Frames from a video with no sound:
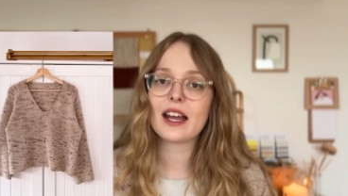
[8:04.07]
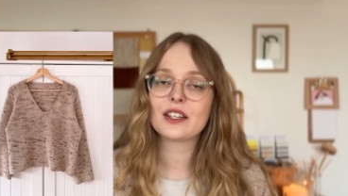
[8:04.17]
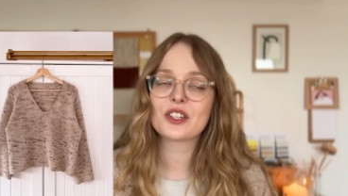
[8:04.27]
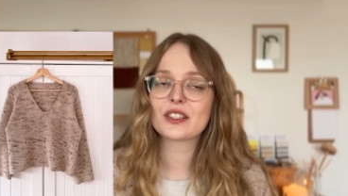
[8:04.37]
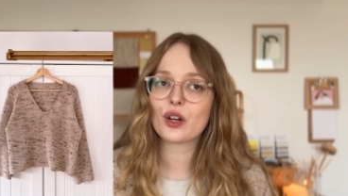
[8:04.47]
It
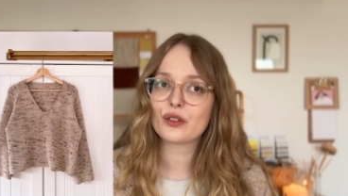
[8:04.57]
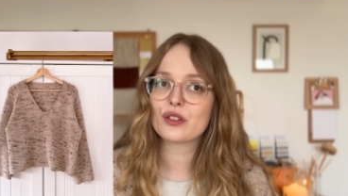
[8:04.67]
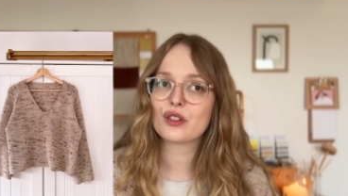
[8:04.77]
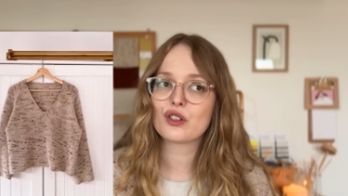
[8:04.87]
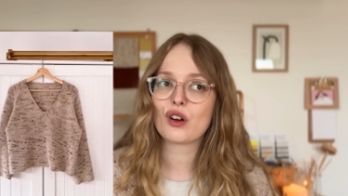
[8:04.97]
just goes
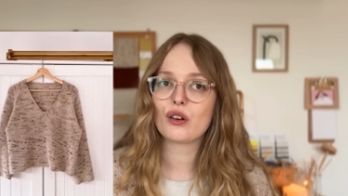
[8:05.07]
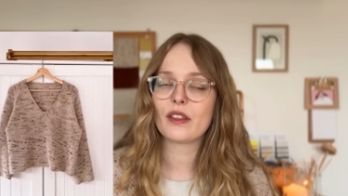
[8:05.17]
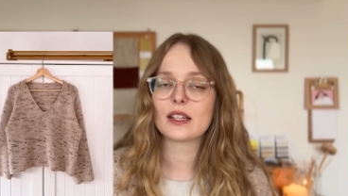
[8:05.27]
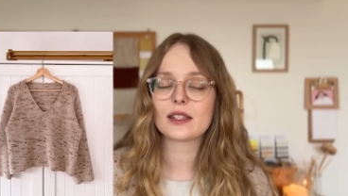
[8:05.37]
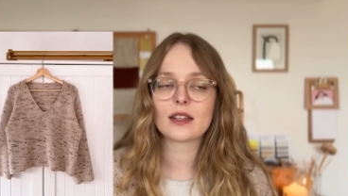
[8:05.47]
to show
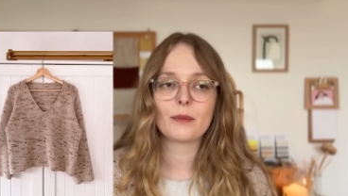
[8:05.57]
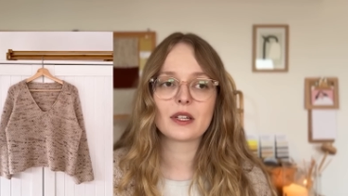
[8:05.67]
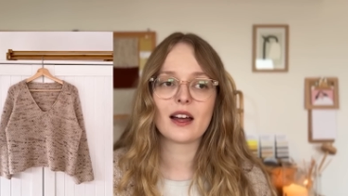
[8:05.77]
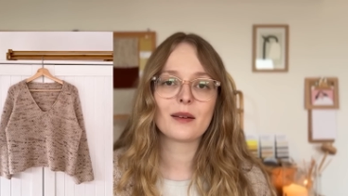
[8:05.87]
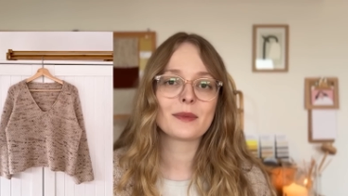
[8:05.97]
that
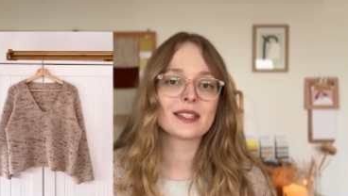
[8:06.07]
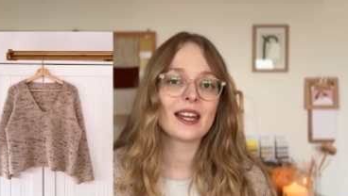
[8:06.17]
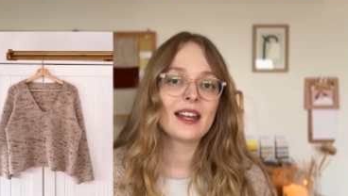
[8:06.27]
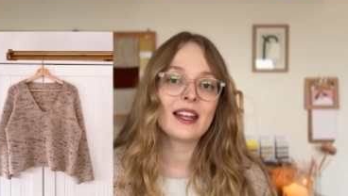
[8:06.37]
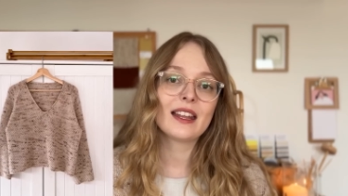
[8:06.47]
sometimes
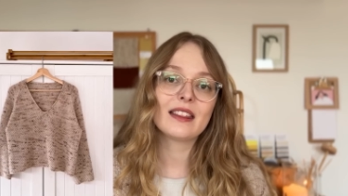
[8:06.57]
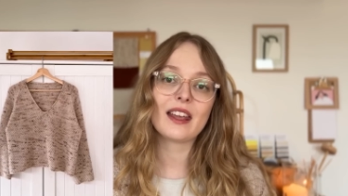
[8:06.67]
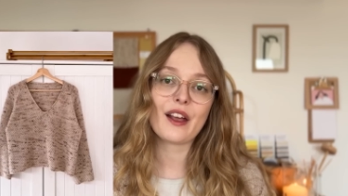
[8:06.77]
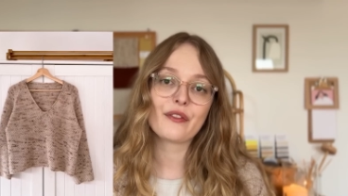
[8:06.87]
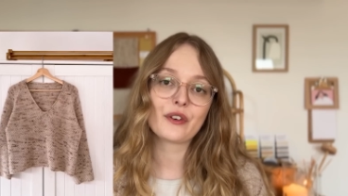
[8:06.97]
the
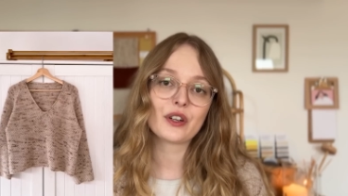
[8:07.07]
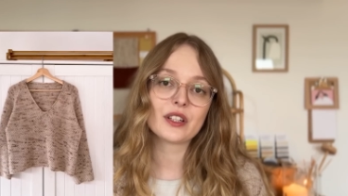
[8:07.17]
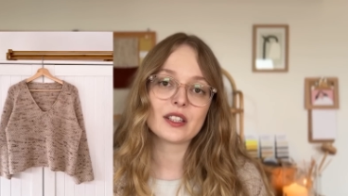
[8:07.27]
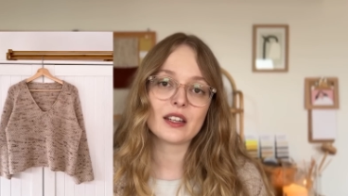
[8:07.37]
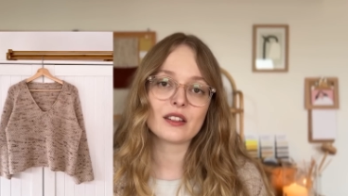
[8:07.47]

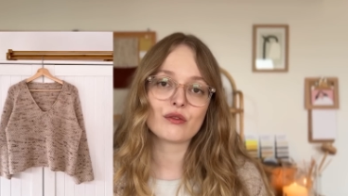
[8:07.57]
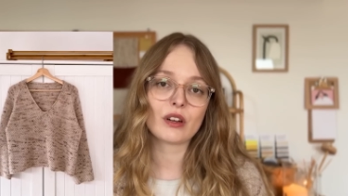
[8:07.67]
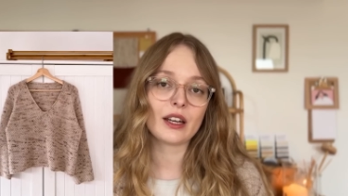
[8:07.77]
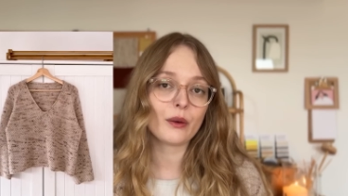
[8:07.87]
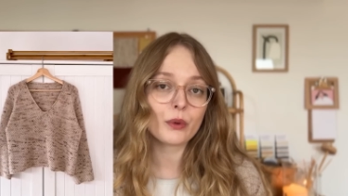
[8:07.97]
effort is
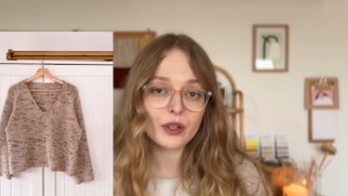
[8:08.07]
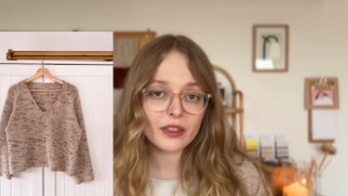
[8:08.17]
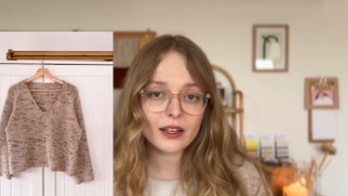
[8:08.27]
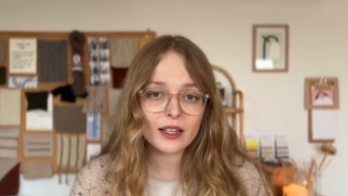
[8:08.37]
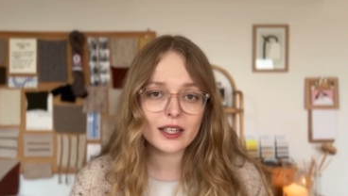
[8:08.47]
really worth
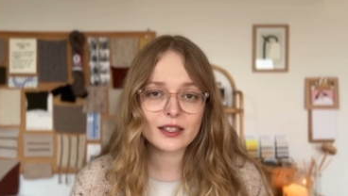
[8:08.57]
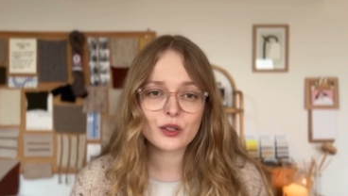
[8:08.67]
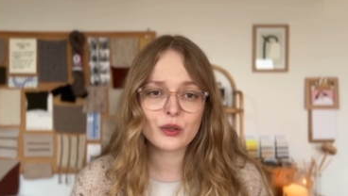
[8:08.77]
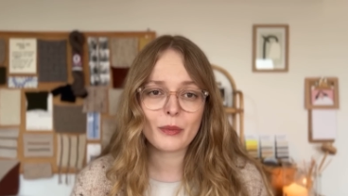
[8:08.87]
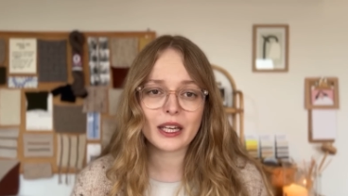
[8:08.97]
it
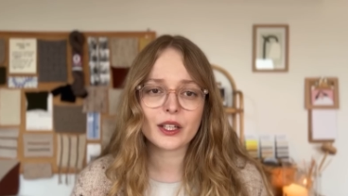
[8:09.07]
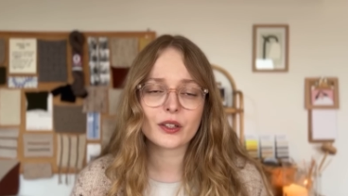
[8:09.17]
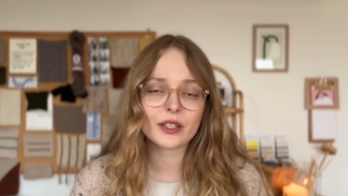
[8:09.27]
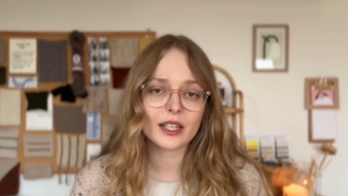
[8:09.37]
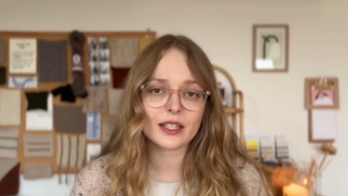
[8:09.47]
to make your
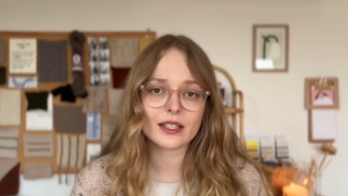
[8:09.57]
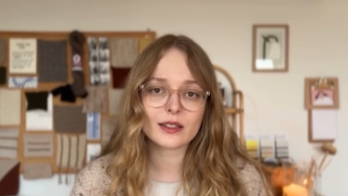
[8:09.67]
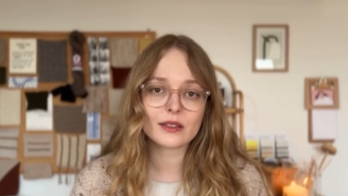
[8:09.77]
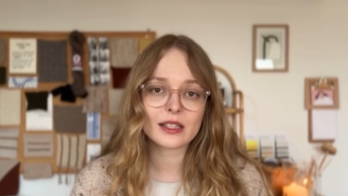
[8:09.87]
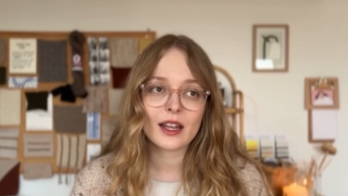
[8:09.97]

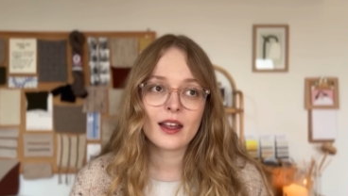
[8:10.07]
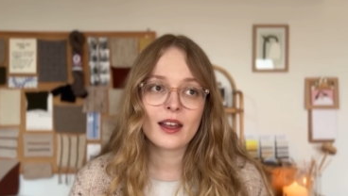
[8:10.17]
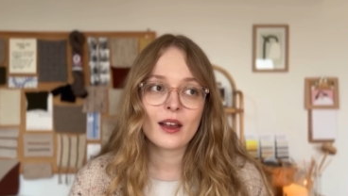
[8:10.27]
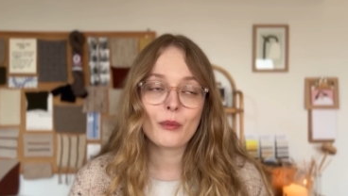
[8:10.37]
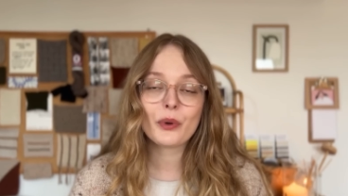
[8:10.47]
knits
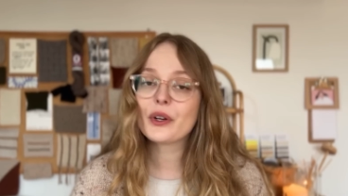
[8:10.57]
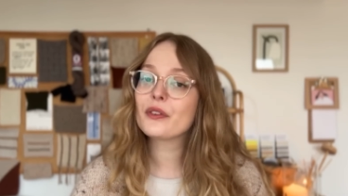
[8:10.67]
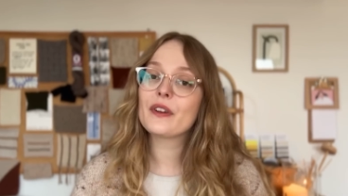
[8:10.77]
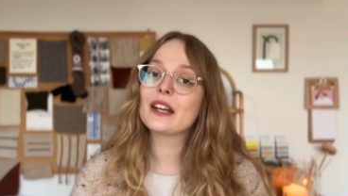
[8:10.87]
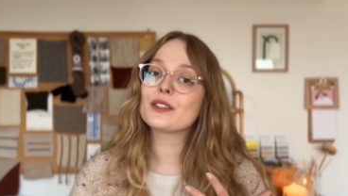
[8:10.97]

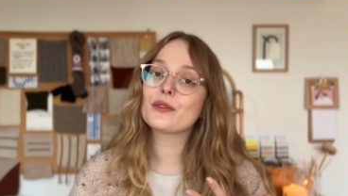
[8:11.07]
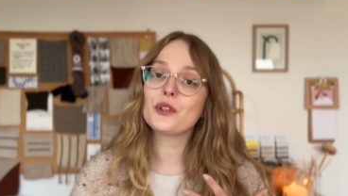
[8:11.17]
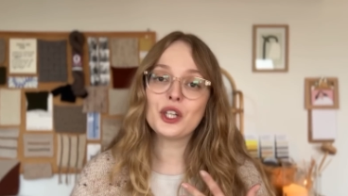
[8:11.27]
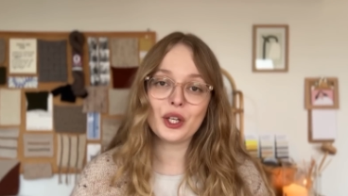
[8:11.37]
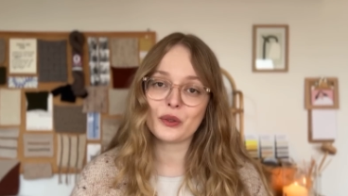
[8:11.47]
perfect for
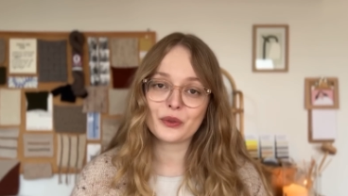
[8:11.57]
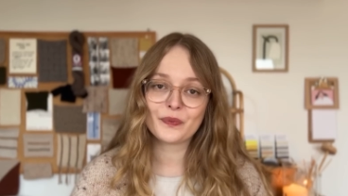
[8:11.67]
you.